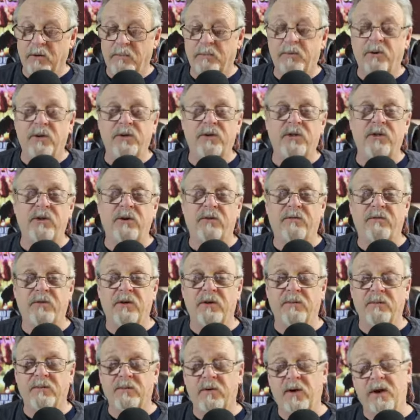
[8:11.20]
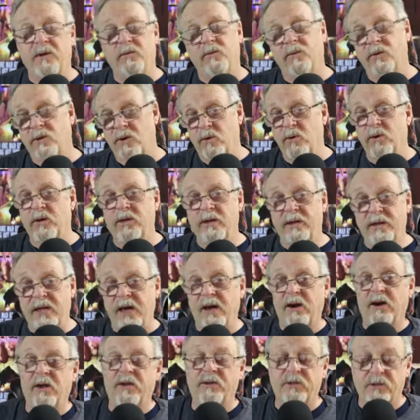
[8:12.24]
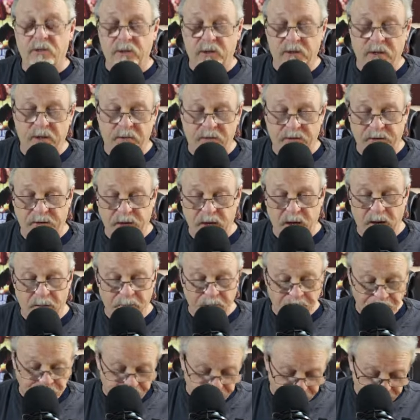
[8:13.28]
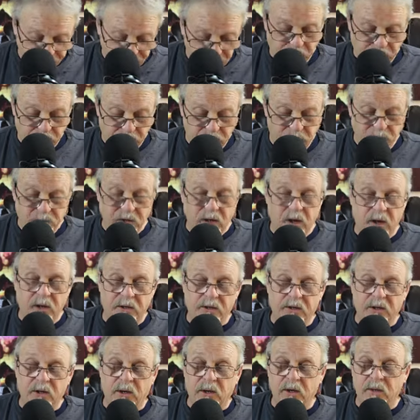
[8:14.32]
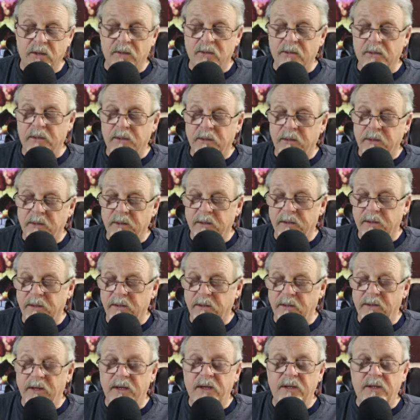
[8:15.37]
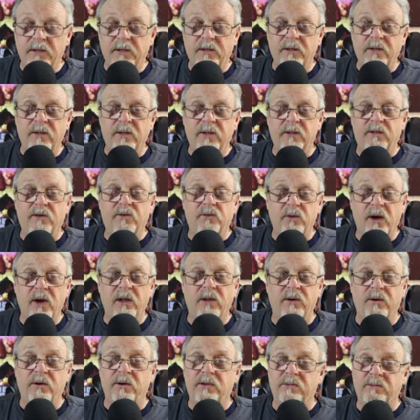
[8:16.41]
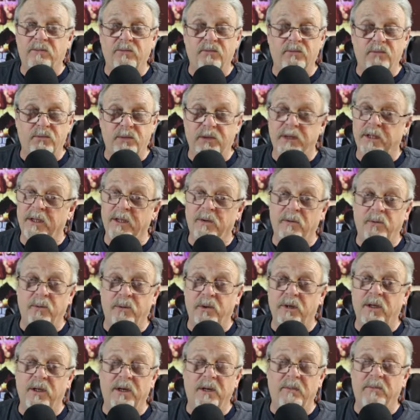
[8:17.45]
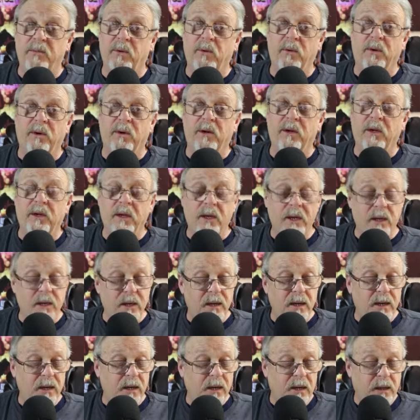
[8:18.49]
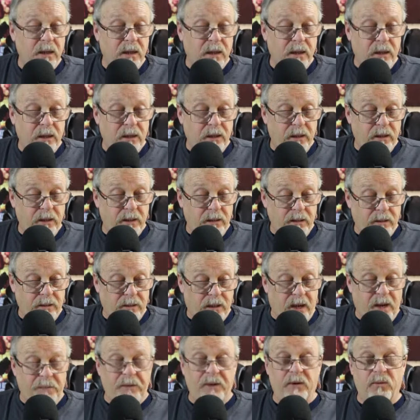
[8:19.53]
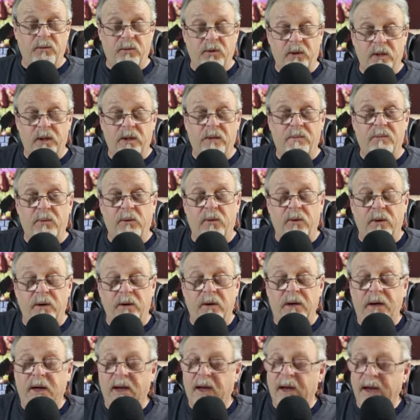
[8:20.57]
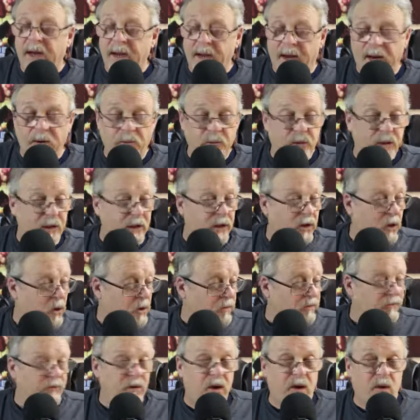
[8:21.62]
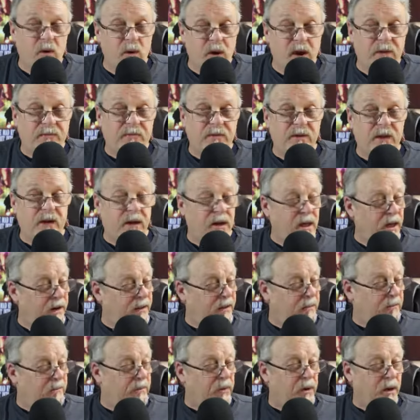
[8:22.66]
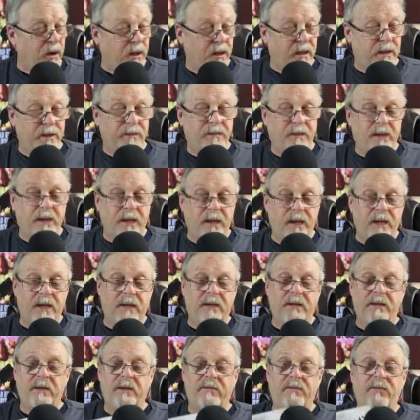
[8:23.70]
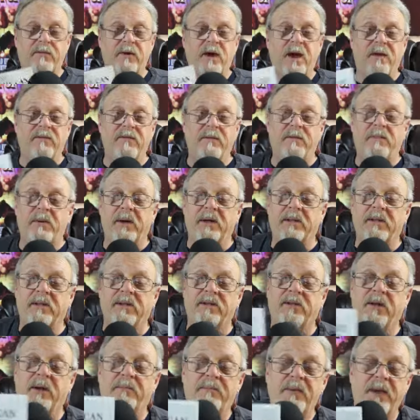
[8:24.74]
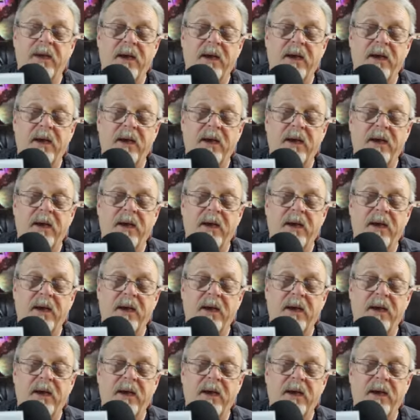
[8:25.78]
pushing your film beforehand. We'll go into that also at another time. There's also, the trailer is really, really important. I mean, really important. I really go after that a lot in the book. And if you haven't picked this up